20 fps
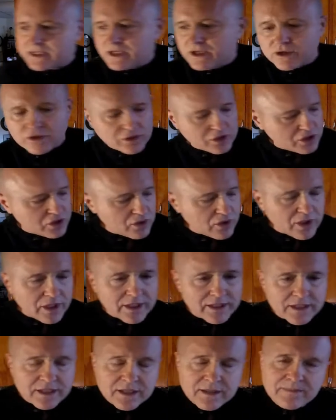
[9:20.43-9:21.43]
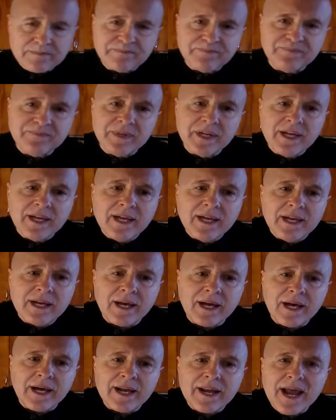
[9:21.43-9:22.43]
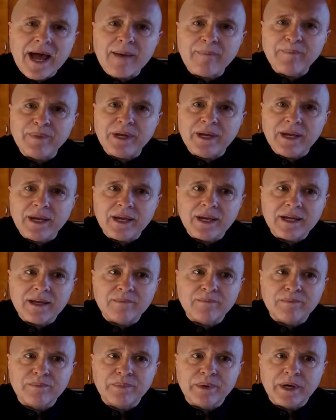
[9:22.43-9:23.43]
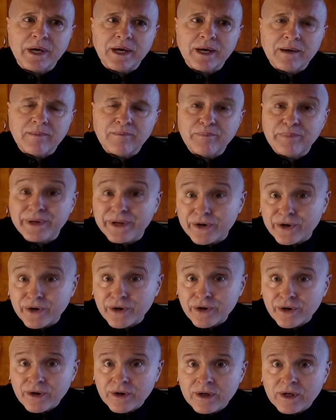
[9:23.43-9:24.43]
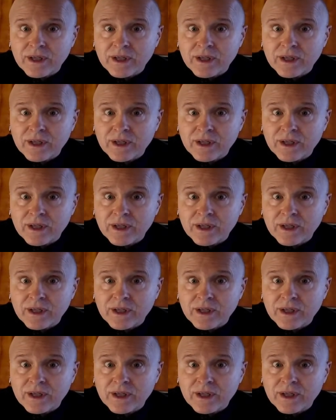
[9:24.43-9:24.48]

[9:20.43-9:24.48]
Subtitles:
to your sauce not being bitter,